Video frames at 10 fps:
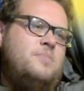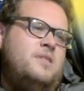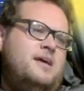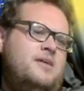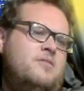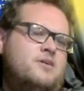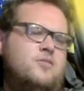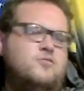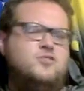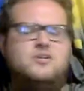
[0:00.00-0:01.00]
Yeah, you're a
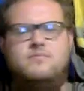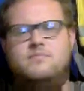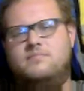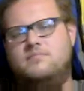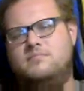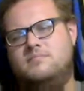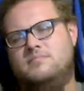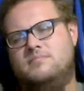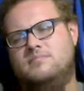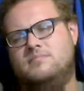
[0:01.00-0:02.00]
coach. Thought about
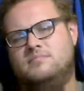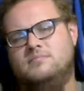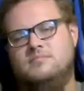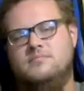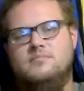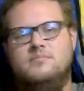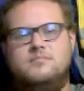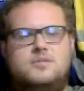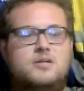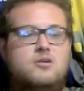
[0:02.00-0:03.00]
that.
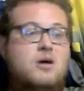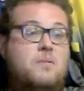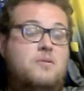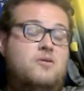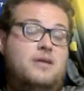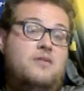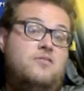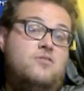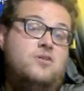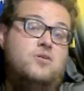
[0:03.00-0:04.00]
Yeah, you're all, you're allowed to.
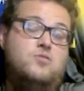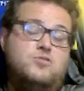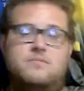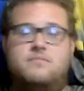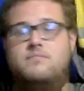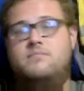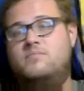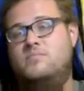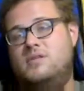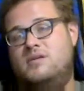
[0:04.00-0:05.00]
You're a coach.
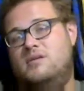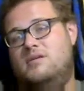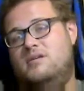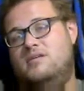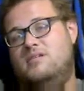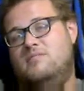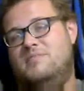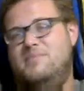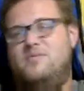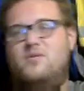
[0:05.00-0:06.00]

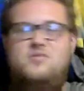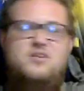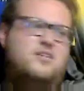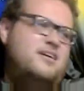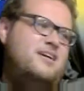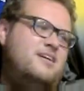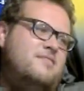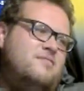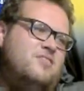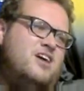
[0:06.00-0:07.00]
Me personally,
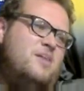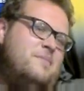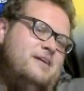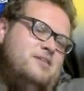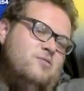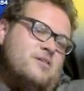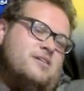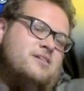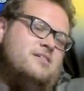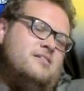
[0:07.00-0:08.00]
I'll be in York.
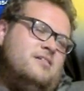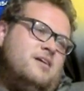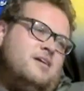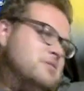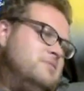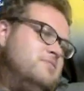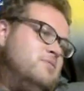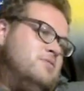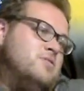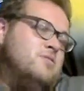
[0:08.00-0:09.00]
I'm looking
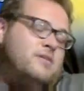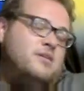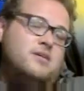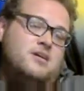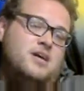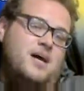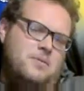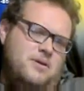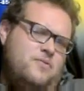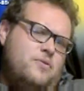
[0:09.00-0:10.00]
forward to it. I'm
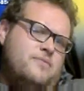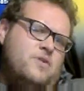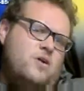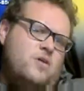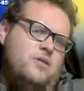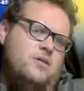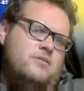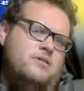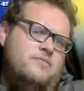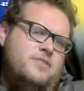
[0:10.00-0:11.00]
looking forward to fall though.
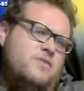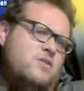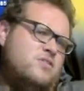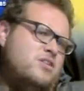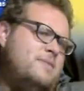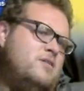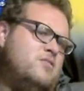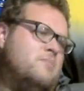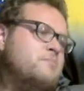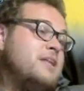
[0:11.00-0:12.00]
This fall is going to be
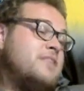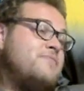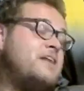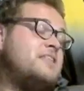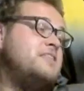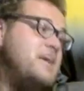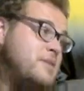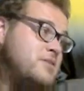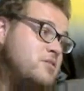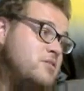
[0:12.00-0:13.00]
awesome. Misfits
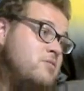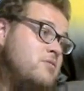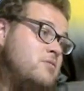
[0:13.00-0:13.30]
Demons, dude.